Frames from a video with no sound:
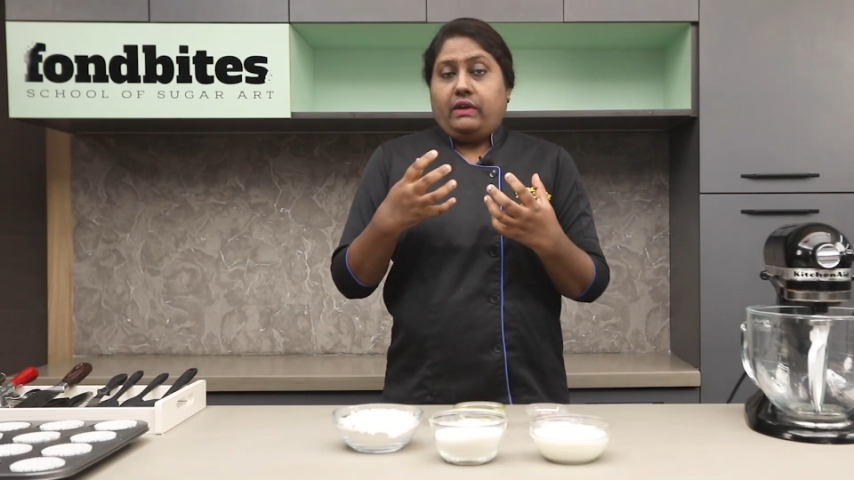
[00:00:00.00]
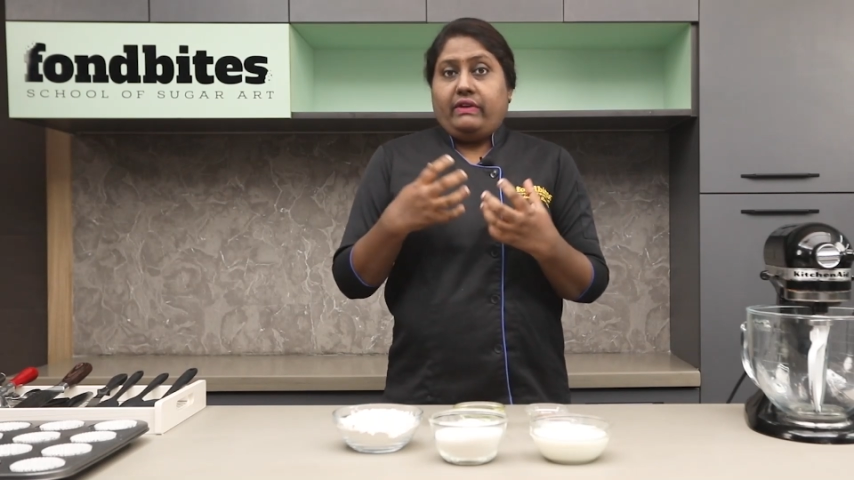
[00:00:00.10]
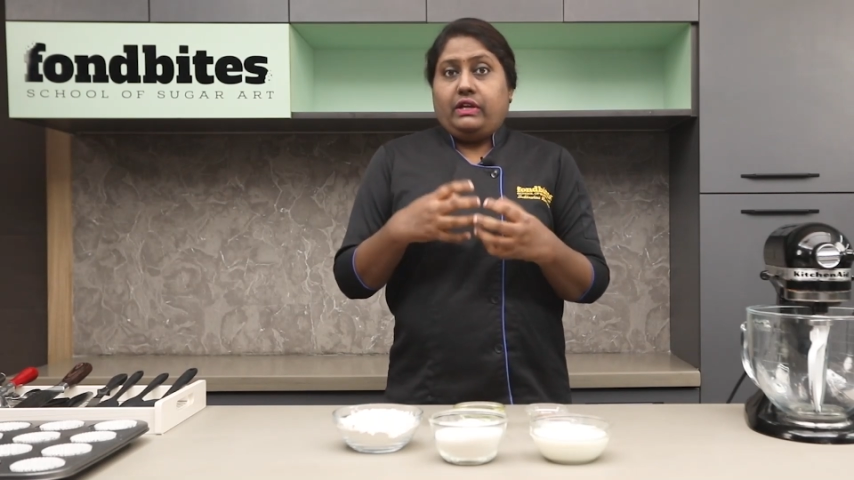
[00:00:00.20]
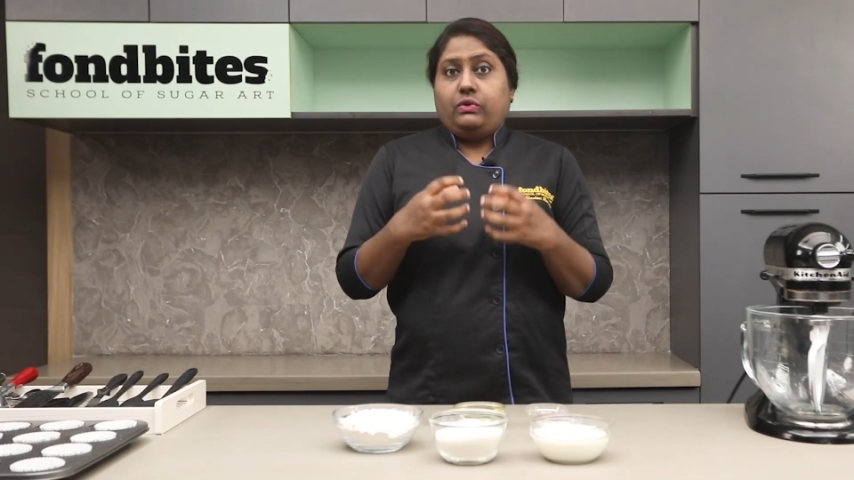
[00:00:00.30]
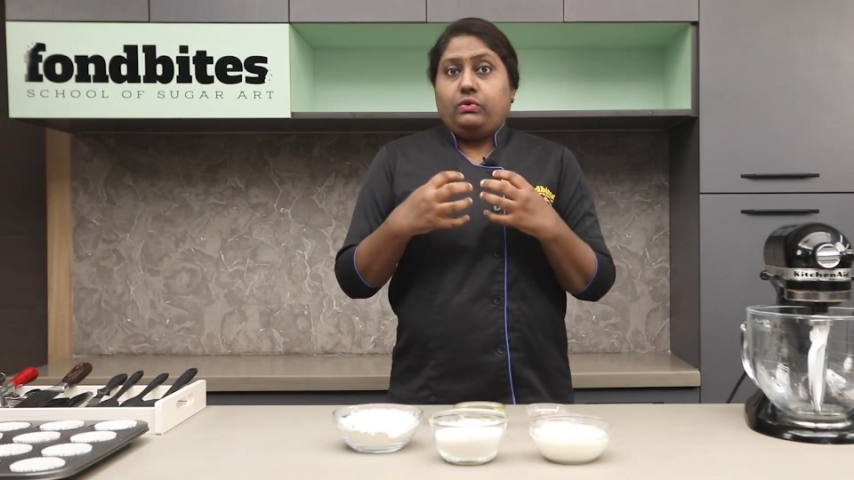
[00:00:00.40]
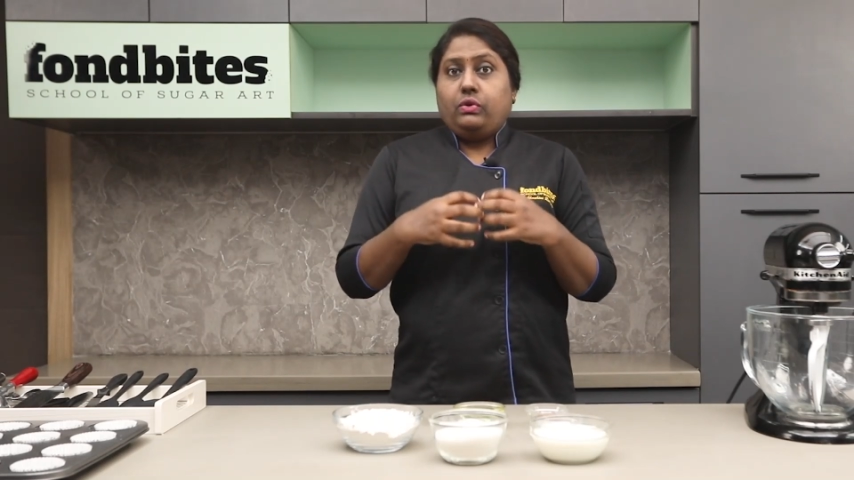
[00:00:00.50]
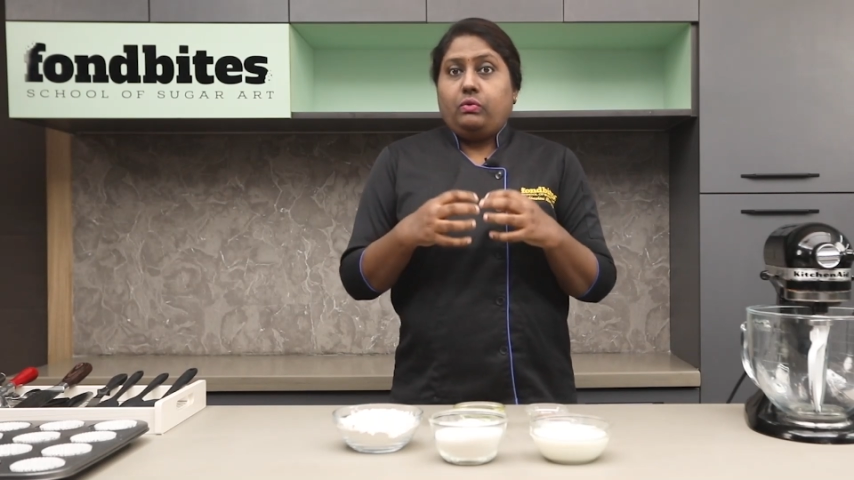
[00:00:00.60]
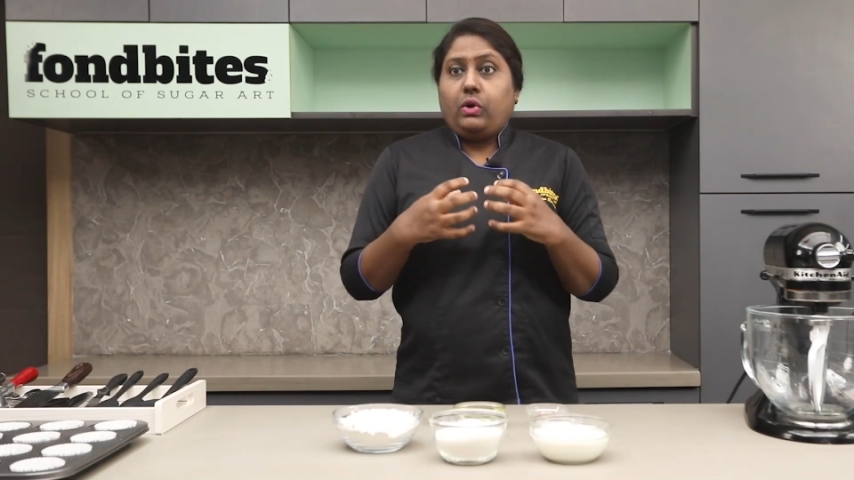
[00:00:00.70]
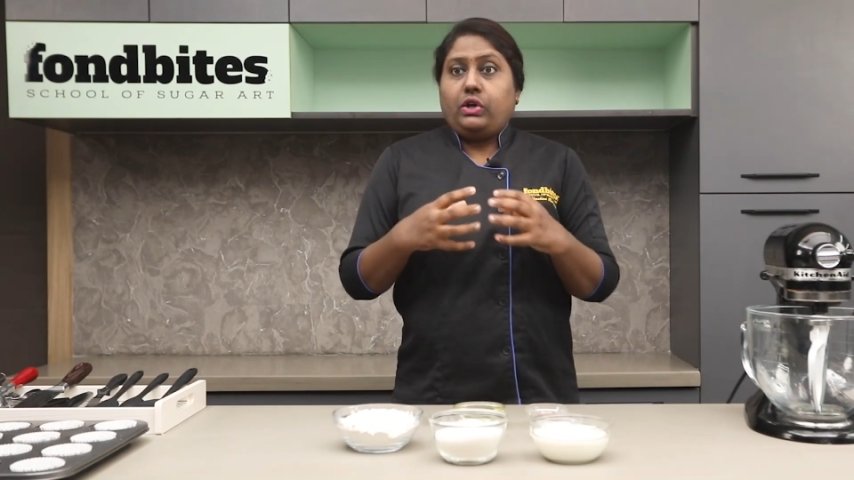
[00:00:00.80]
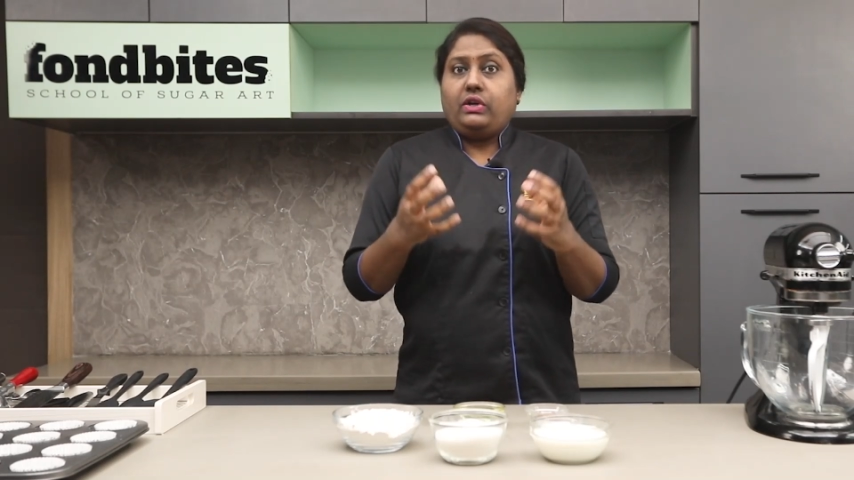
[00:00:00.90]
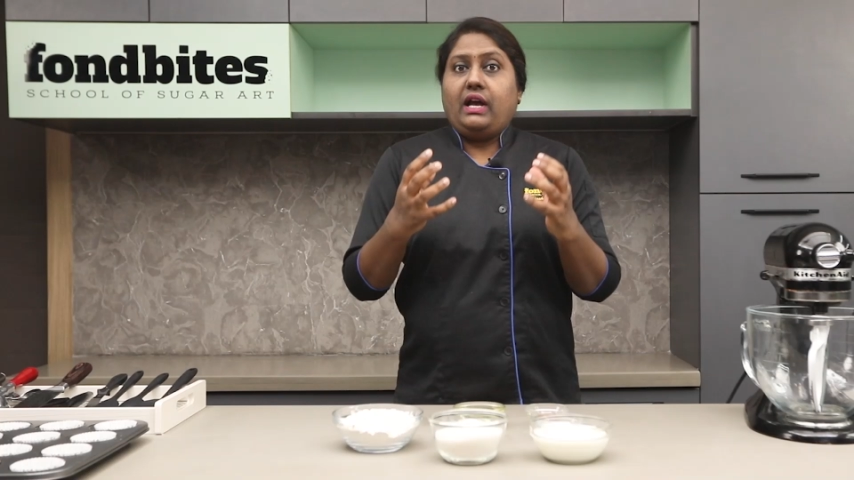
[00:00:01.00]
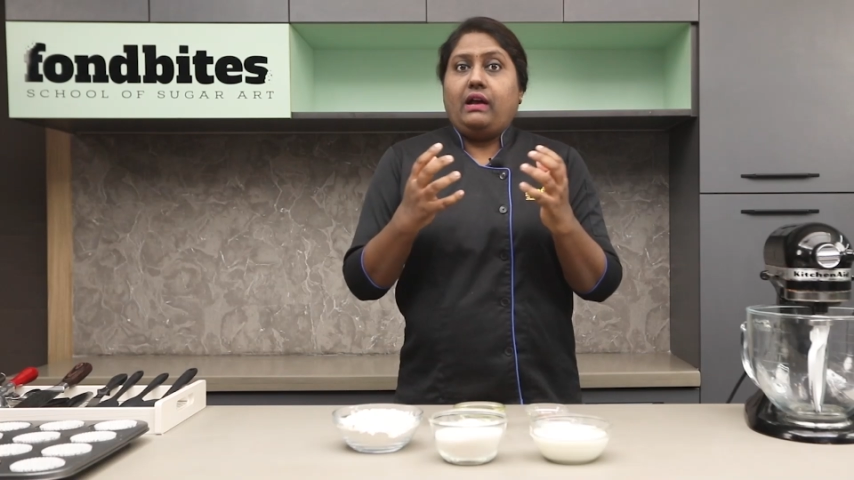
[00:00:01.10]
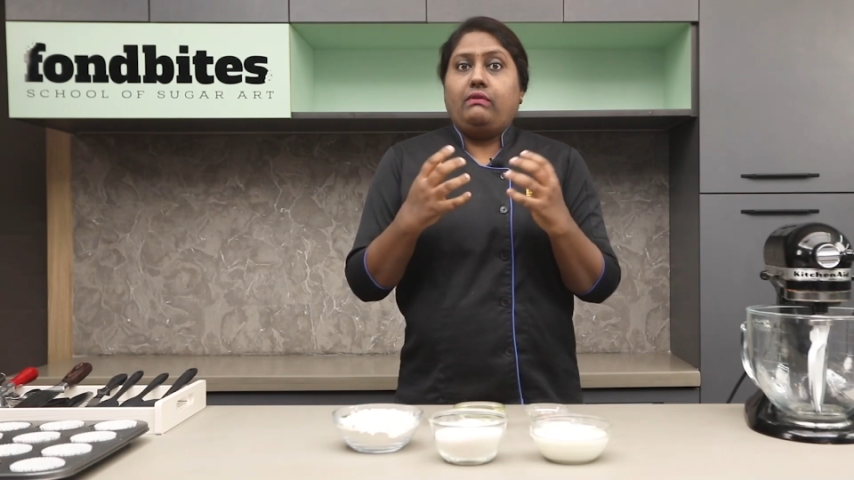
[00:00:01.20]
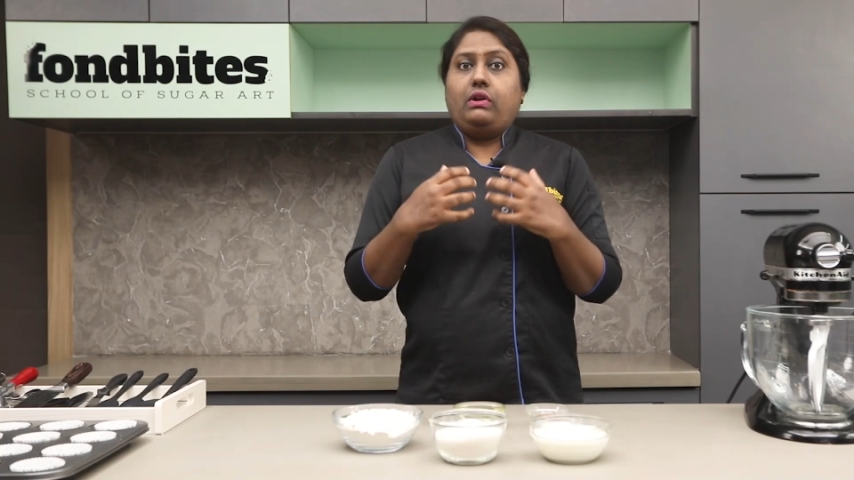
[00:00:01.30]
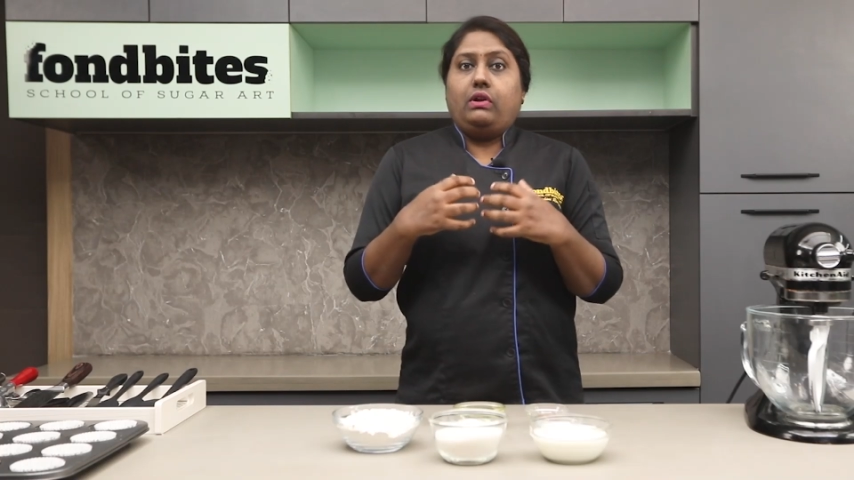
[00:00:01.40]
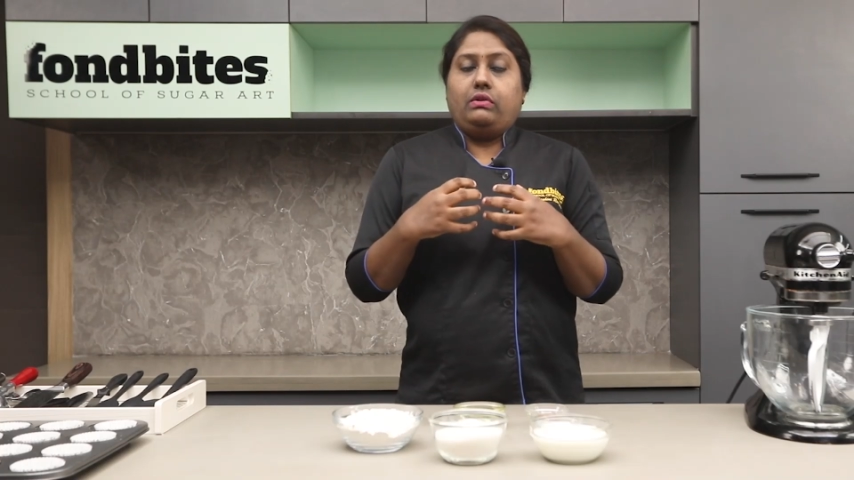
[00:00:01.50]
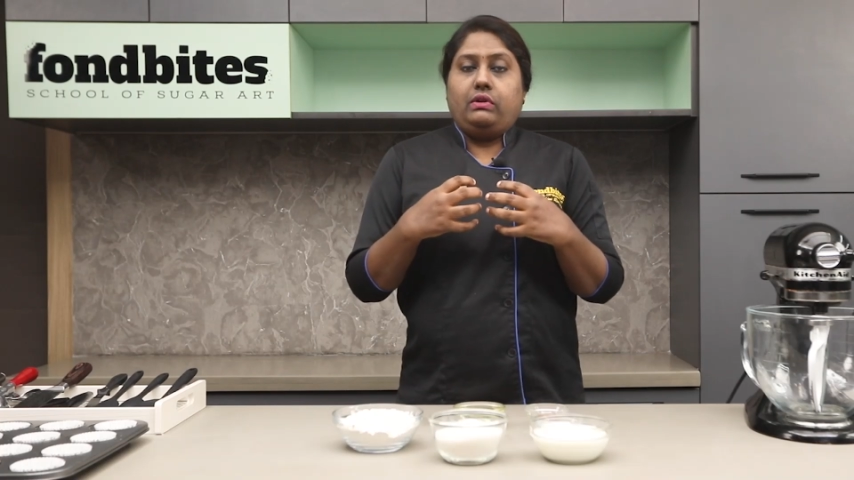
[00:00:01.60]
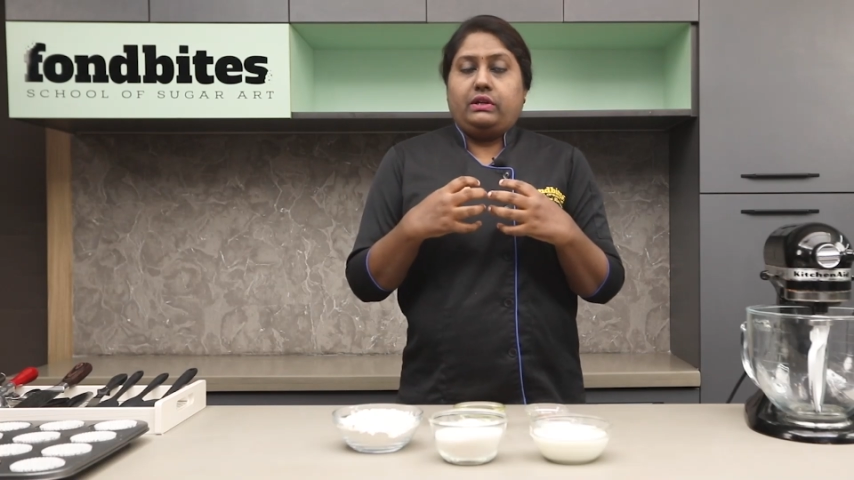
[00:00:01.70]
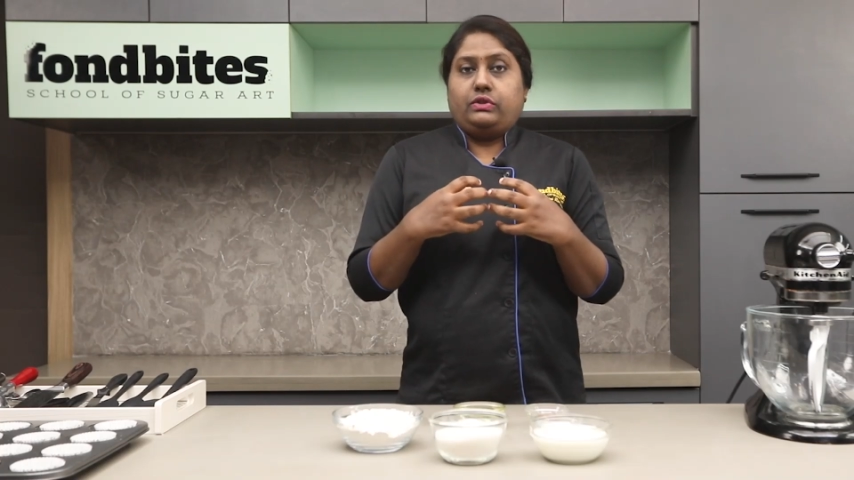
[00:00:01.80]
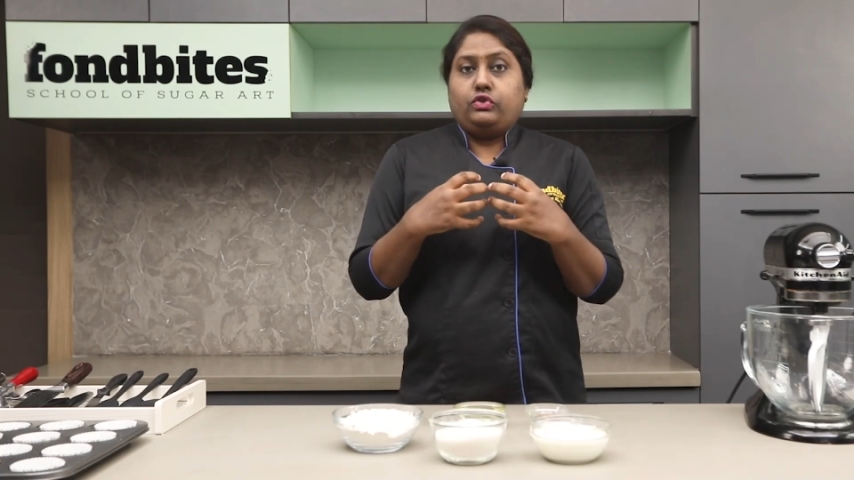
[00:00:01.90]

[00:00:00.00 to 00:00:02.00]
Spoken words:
where you don't want to have a